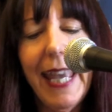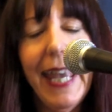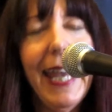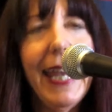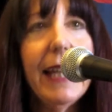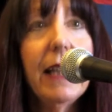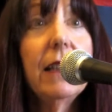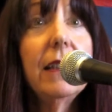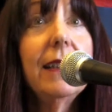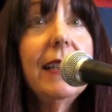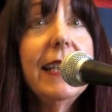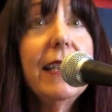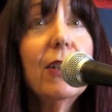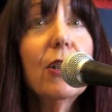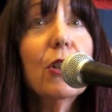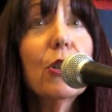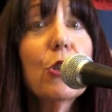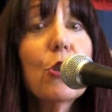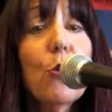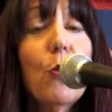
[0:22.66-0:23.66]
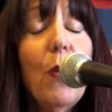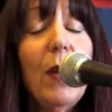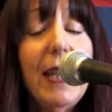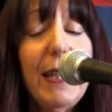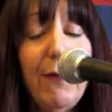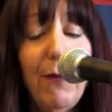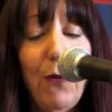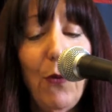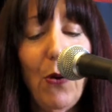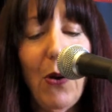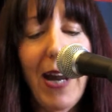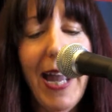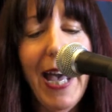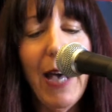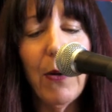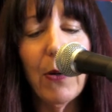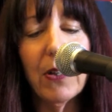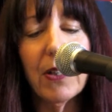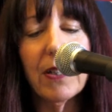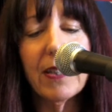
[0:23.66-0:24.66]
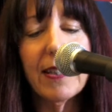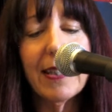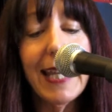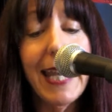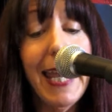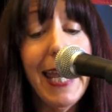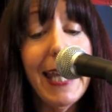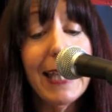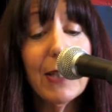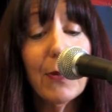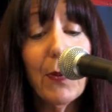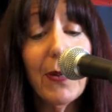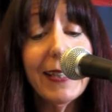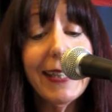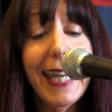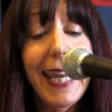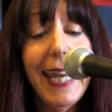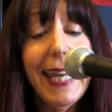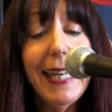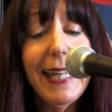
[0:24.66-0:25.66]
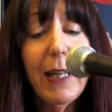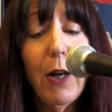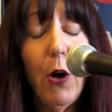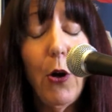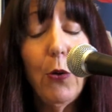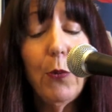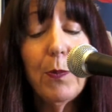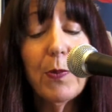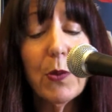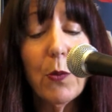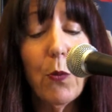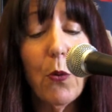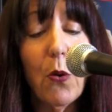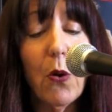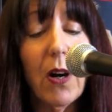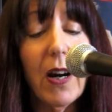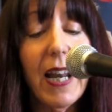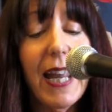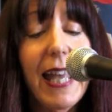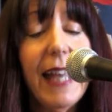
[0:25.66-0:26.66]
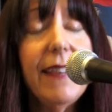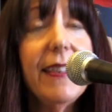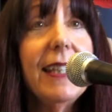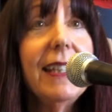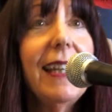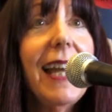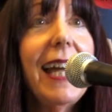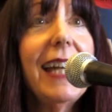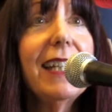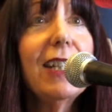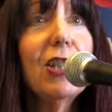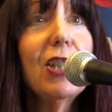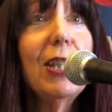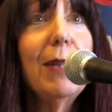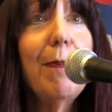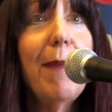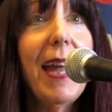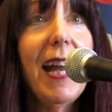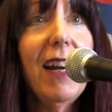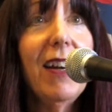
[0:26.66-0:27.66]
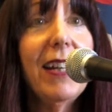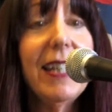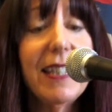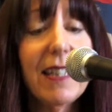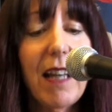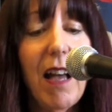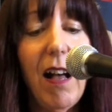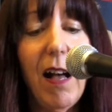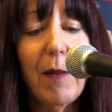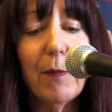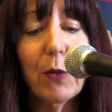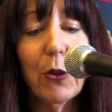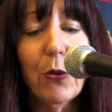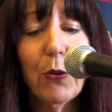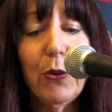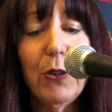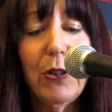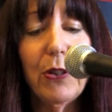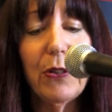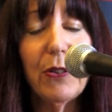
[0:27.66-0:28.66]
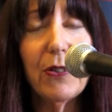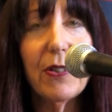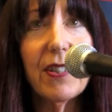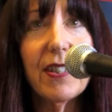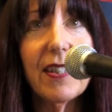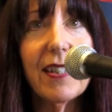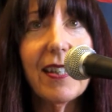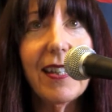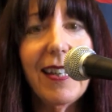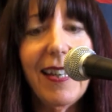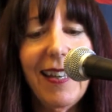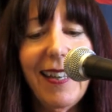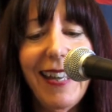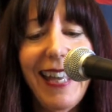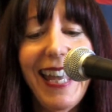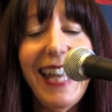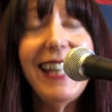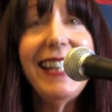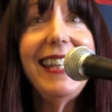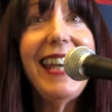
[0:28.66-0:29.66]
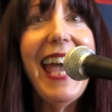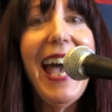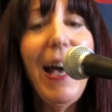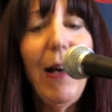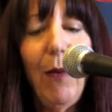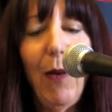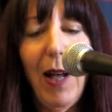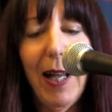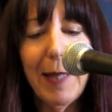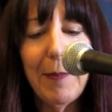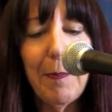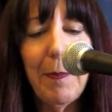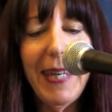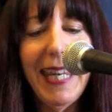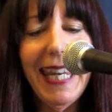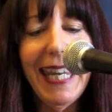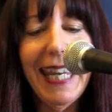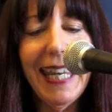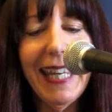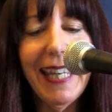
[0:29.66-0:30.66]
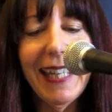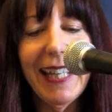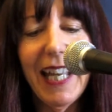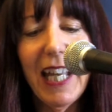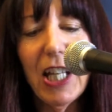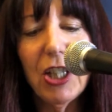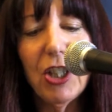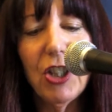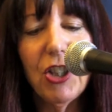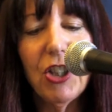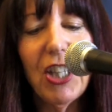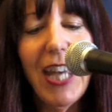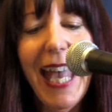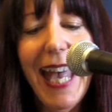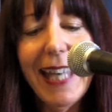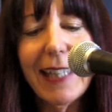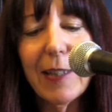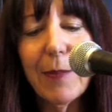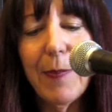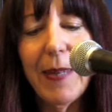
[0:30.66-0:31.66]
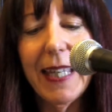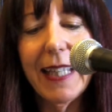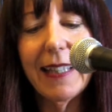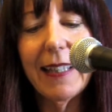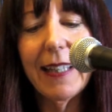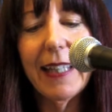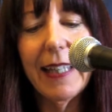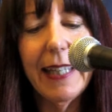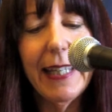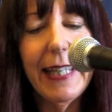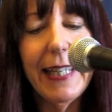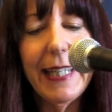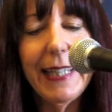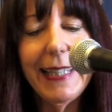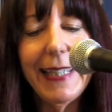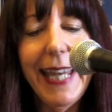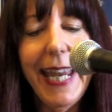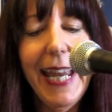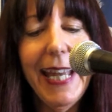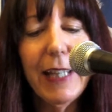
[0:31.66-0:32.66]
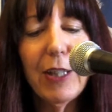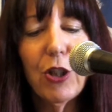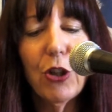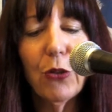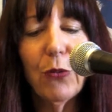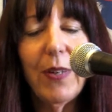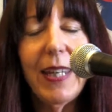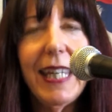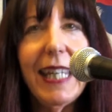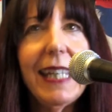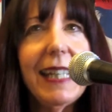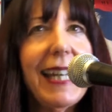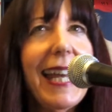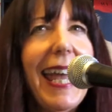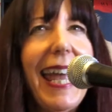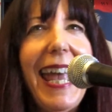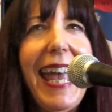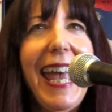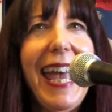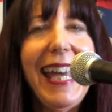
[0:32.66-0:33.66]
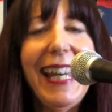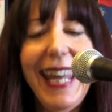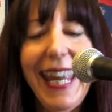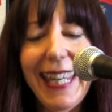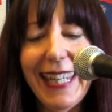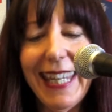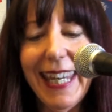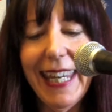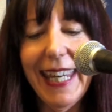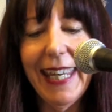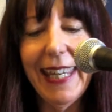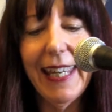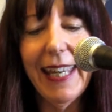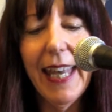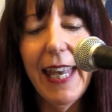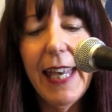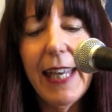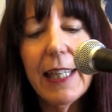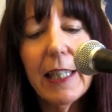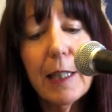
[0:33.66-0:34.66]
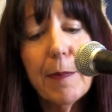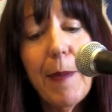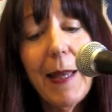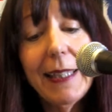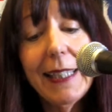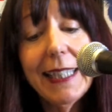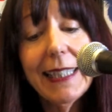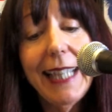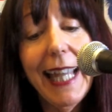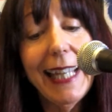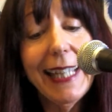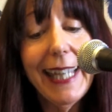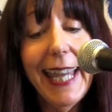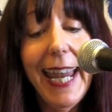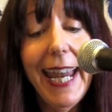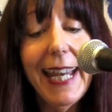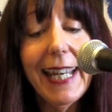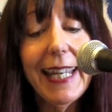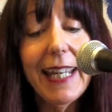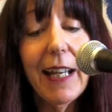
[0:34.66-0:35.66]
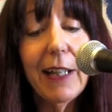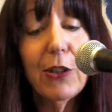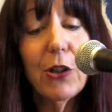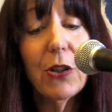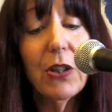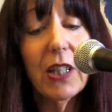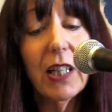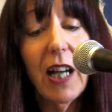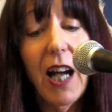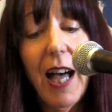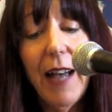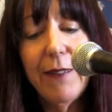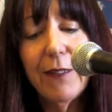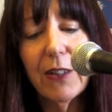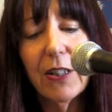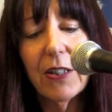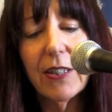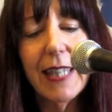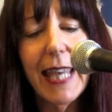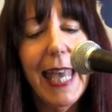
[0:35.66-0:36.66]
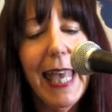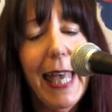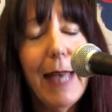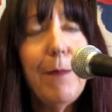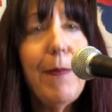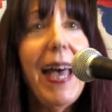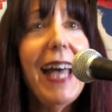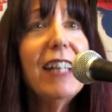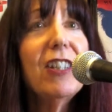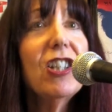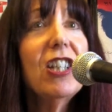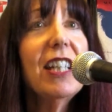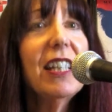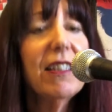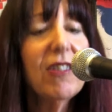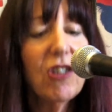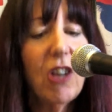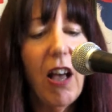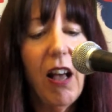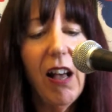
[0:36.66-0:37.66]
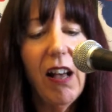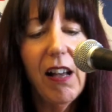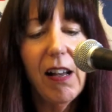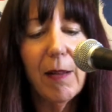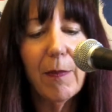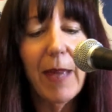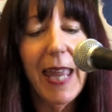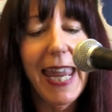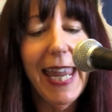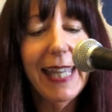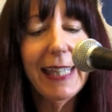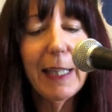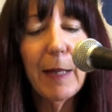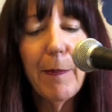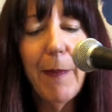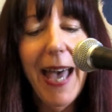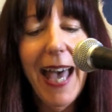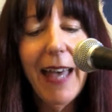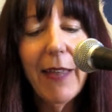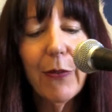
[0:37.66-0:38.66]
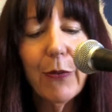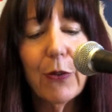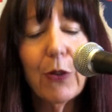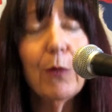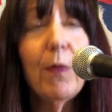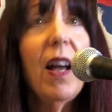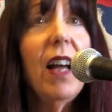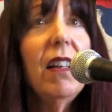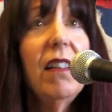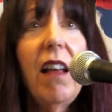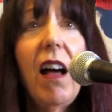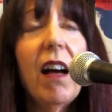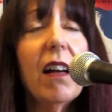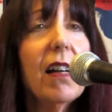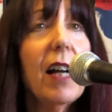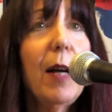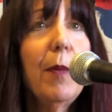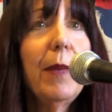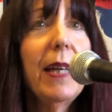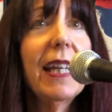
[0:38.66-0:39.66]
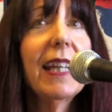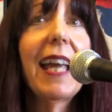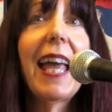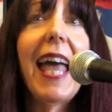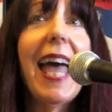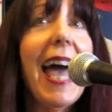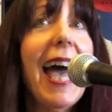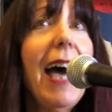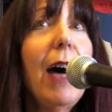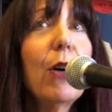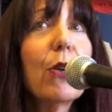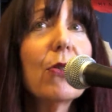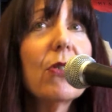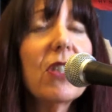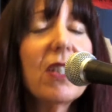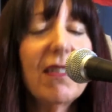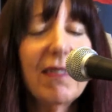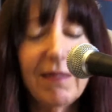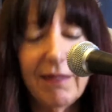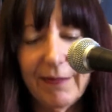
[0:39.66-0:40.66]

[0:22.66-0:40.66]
It'll linger 24 hours. It's what Katie Holmes wore the night she married Tom Cruise. Now on me, jasmine, tangerine, headachey, smelling like Katie under the covers, imagining Tom in the bathroom not coming out.